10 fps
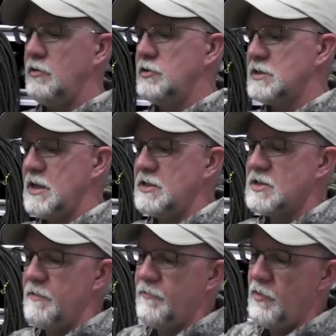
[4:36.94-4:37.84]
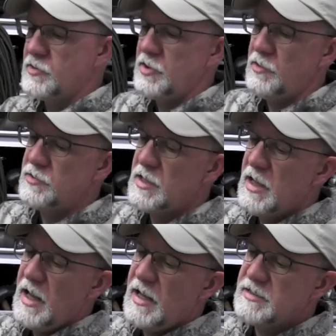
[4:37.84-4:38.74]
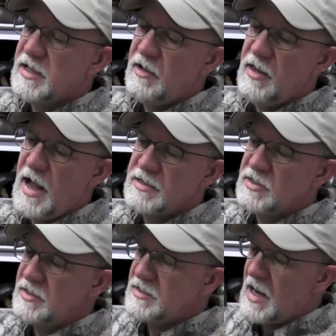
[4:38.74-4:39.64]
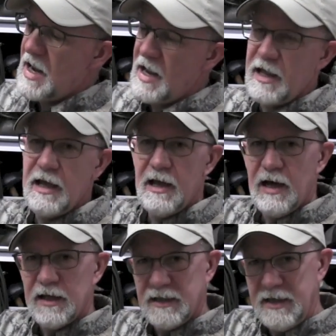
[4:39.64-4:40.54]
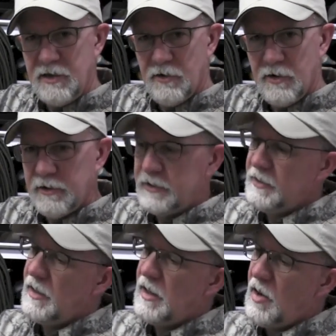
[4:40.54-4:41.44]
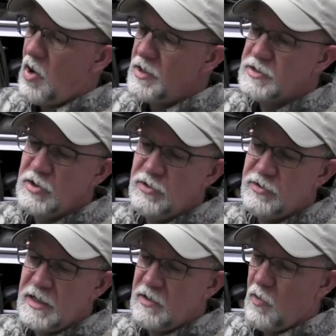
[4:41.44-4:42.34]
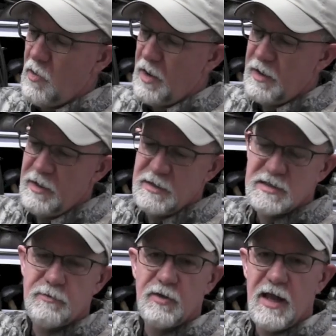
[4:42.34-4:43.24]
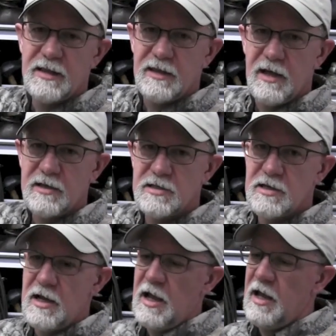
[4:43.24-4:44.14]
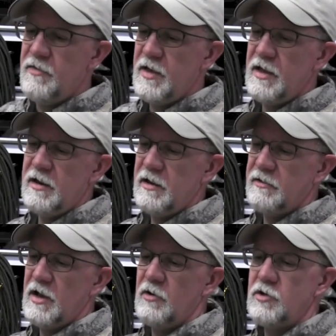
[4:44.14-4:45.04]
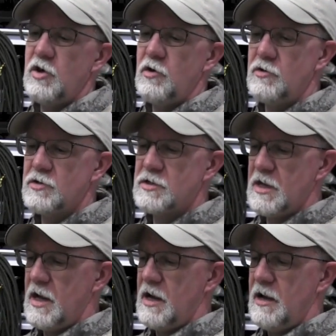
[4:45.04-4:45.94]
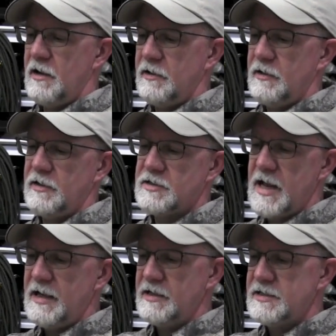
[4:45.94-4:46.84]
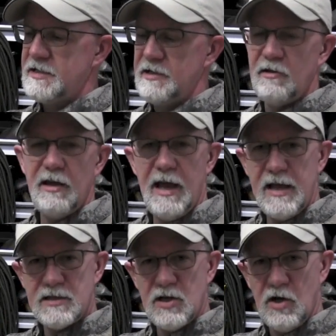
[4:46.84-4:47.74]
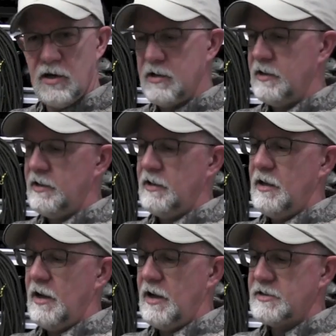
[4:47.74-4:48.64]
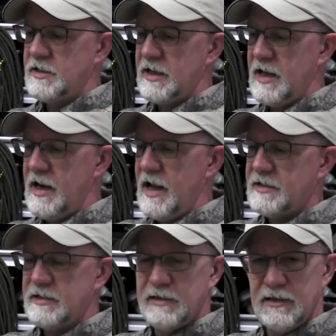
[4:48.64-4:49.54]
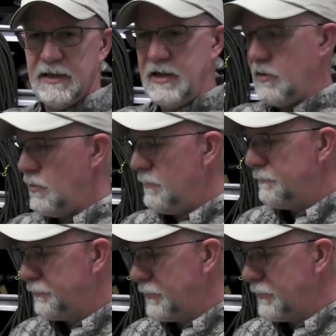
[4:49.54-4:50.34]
seen some folks use is they'll actually tie a leader onto the decoy, something like this, and then they'll use a stainless steel S-hook to connect the leader